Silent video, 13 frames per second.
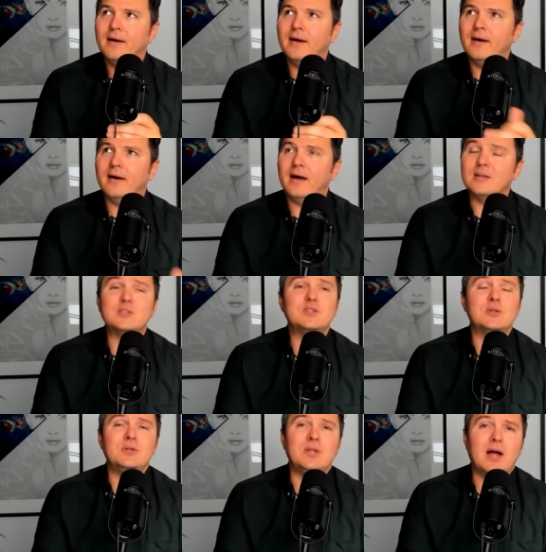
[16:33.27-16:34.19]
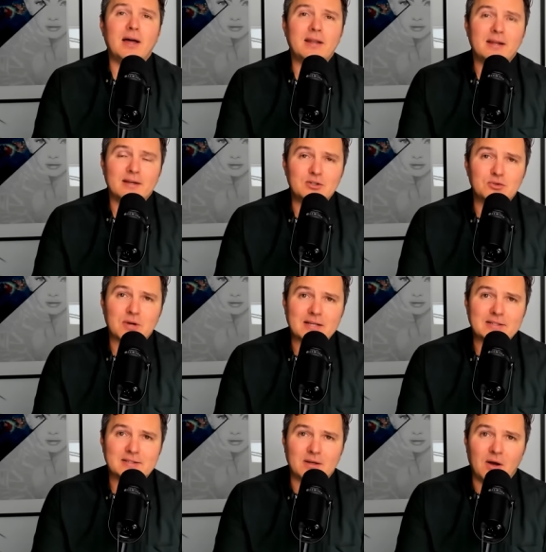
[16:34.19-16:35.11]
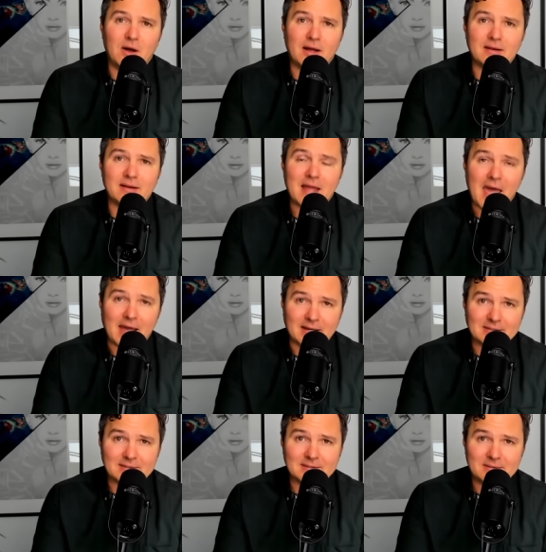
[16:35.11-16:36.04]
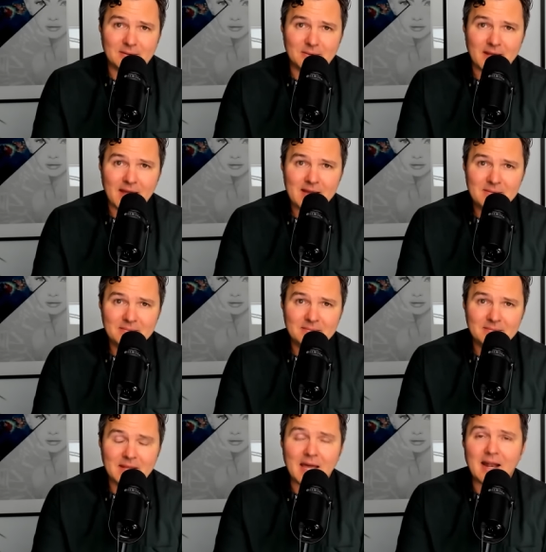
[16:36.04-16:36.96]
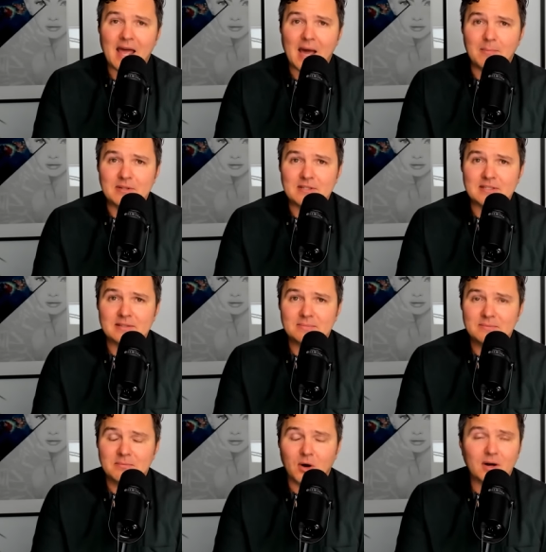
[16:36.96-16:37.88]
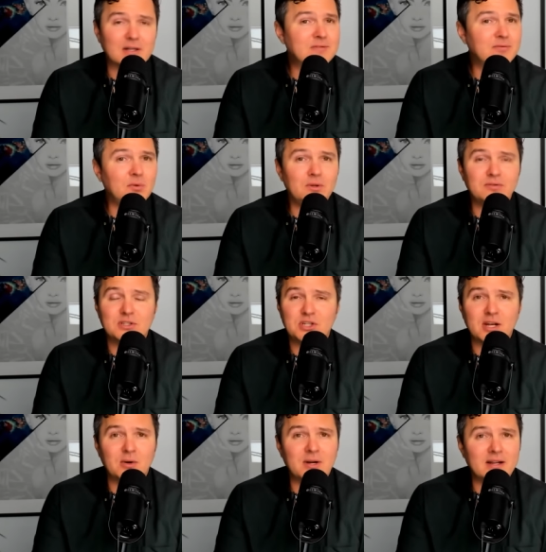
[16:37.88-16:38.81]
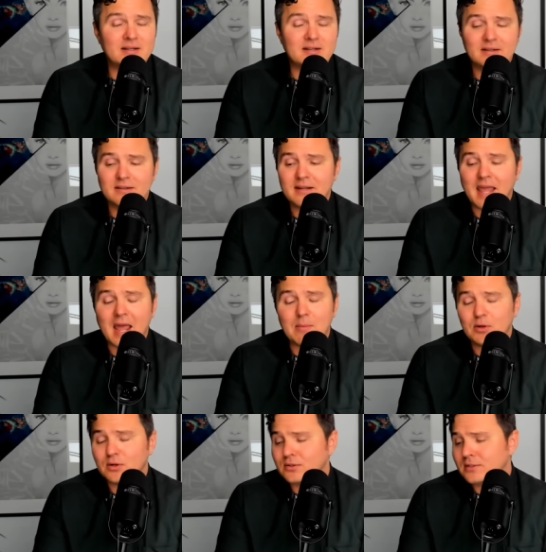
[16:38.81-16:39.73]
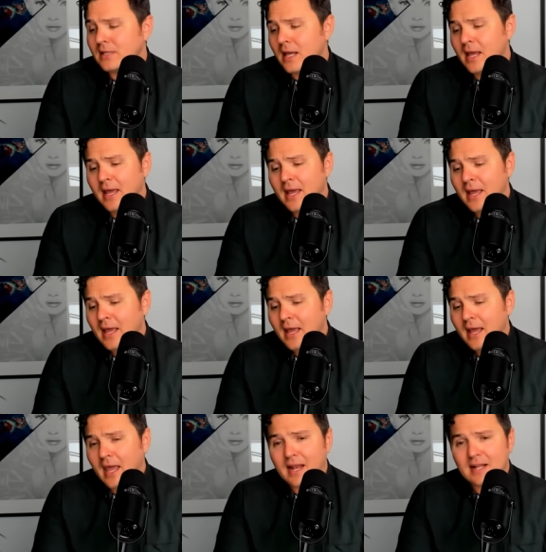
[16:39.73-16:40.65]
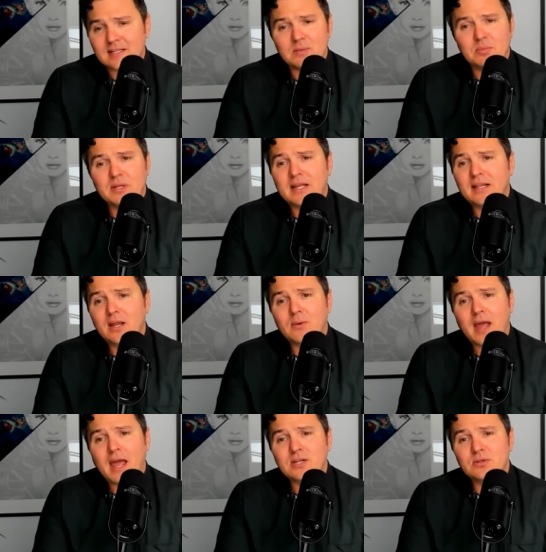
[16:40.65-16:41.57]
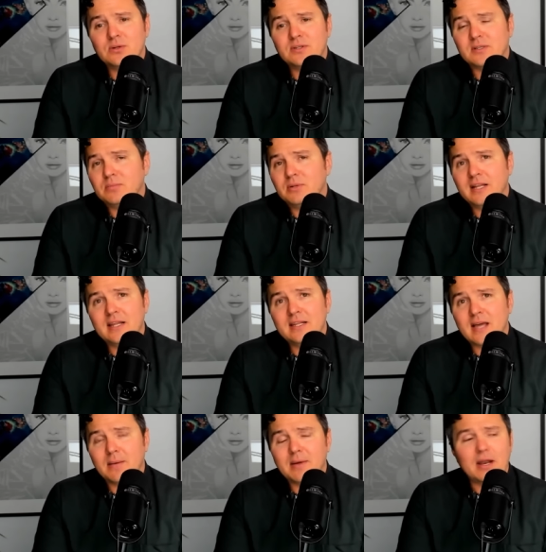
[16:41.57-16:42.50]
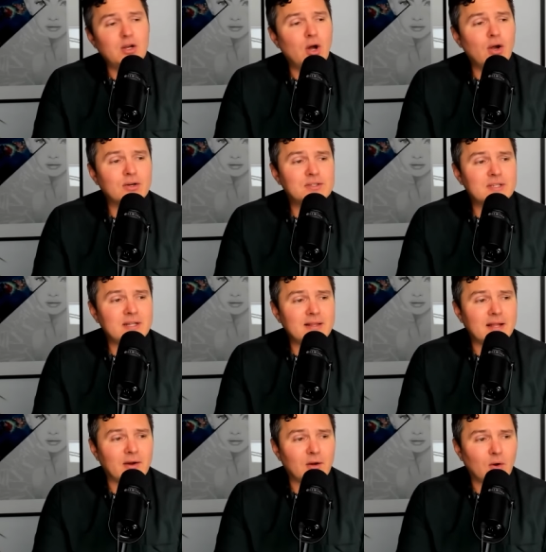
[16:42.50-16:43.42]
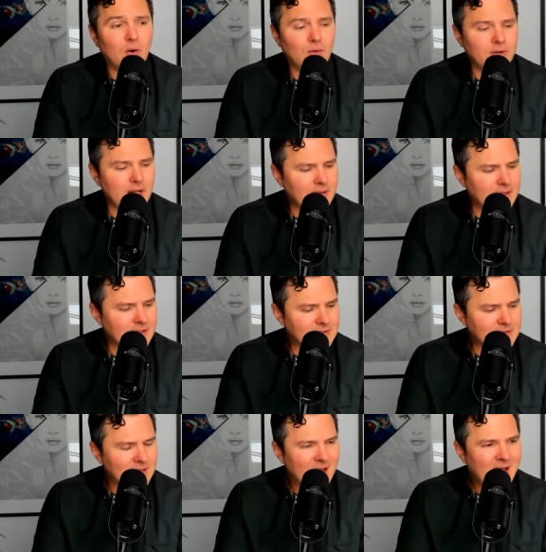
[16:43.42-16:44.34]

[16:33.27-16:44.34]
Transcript: a, a Solana address on X. Okay? That happens. Market's full of degenerate gamblers, and it's completely irrational. It's completely dumb. And I know you're sitting there. You're holding this